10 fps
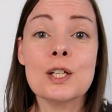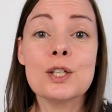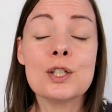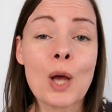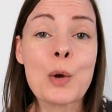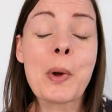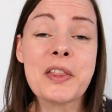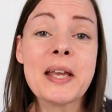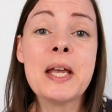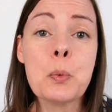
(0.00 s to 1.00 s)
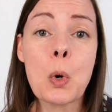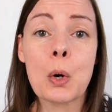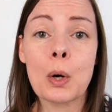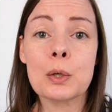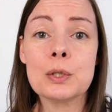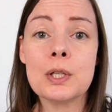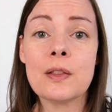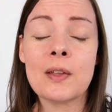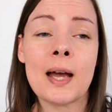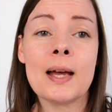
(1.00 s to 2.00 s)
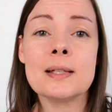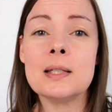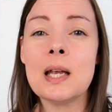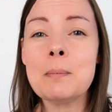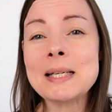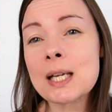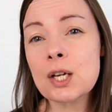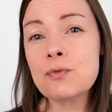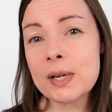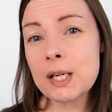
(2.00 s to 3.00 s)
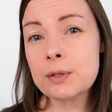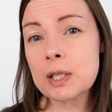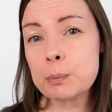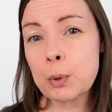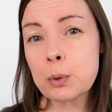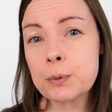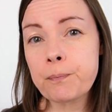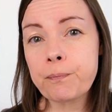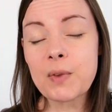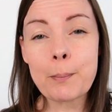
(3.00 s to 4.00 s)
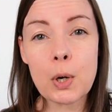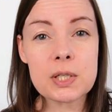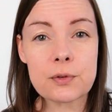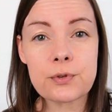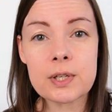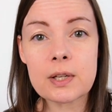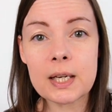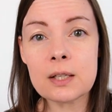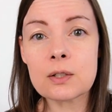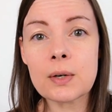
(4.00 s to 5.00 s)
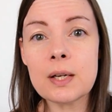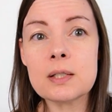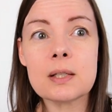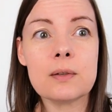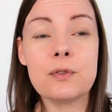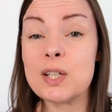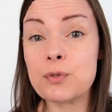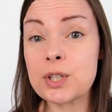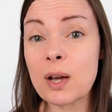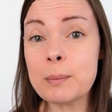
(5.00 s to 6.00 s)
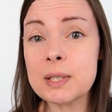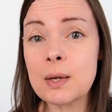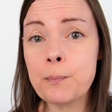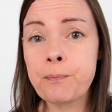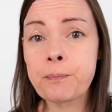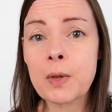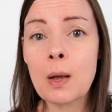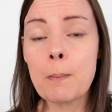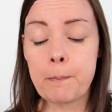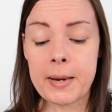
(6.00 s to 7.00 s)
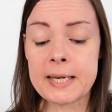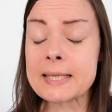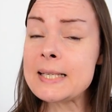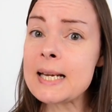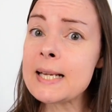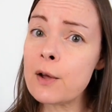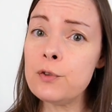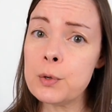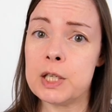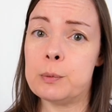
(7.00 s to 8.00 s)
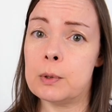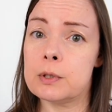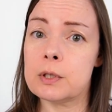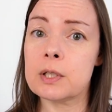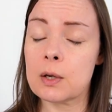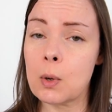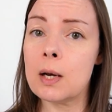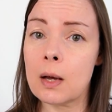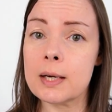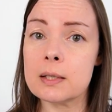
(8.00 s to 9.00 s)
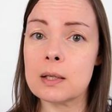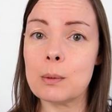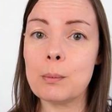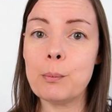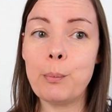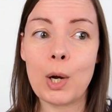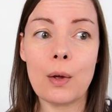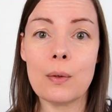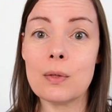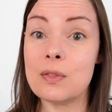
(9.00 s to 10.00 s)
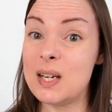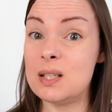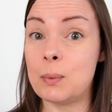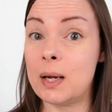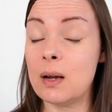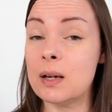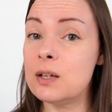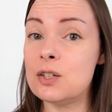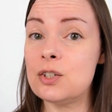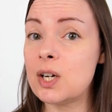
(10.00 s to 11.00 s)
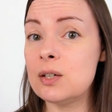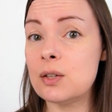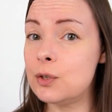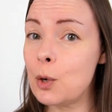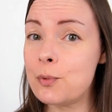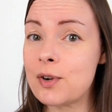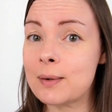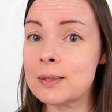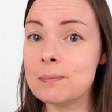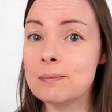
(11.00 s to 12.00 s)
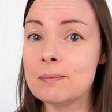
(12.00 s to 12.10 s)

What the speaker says: So my thinking was that it means I can reuse this board and put different things on it for different times, because I did get a few of these boards because I quite liked them, but this way I can just change the topper out.